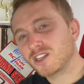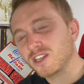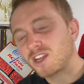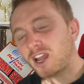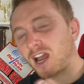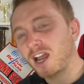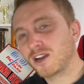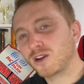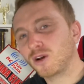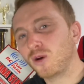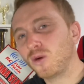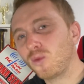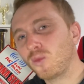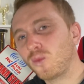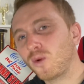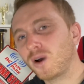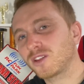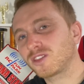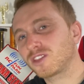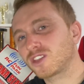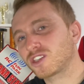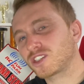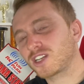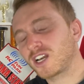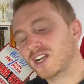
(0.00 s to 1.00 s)
I don't
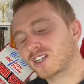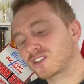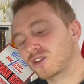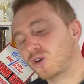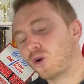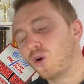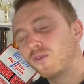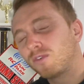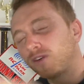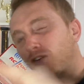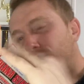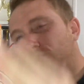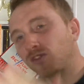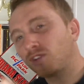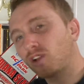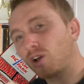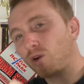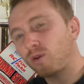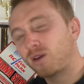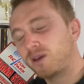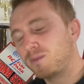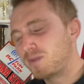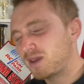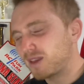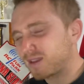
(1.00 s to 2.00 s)
want the shock to overflow
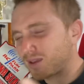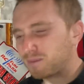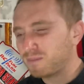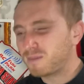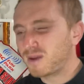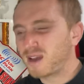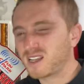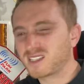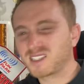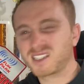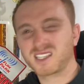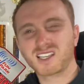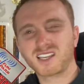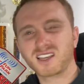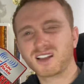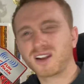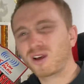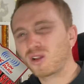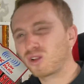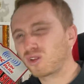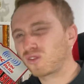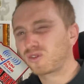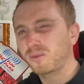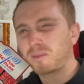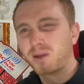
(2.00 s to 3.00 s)
and make a mess and get
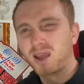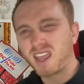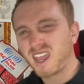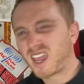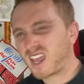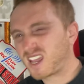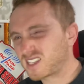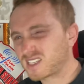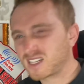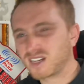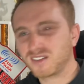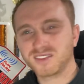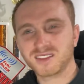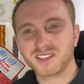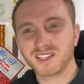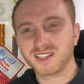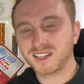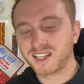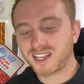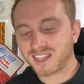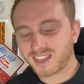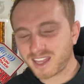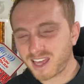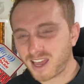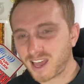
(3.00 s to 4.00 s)
all over my hands and everything
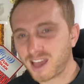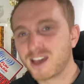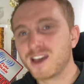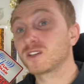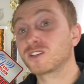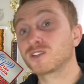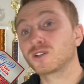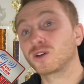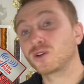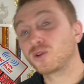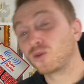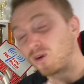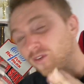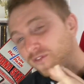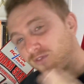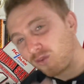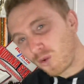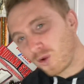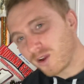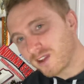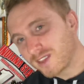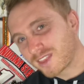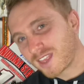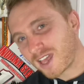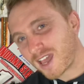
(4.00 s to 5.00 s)
like that. So to
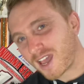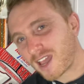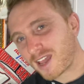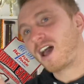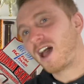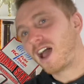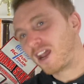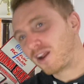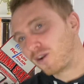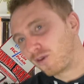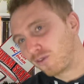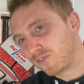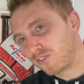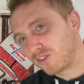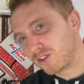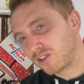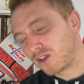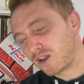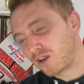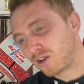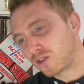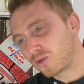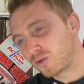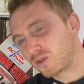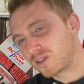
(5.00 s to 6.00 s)
avoid that, I don't fill it
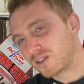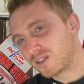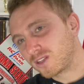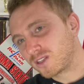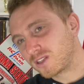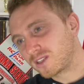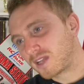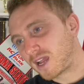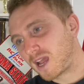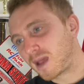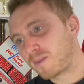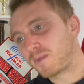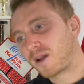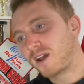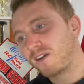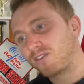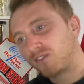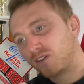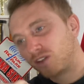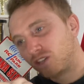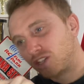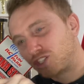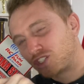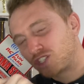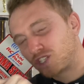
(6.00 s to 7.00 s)
all the way to the top, I
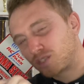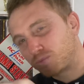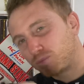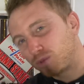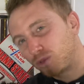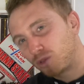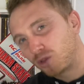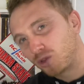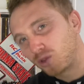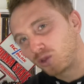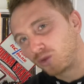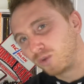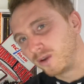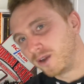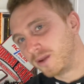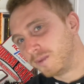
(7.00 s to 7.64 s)
fill it just below the rim.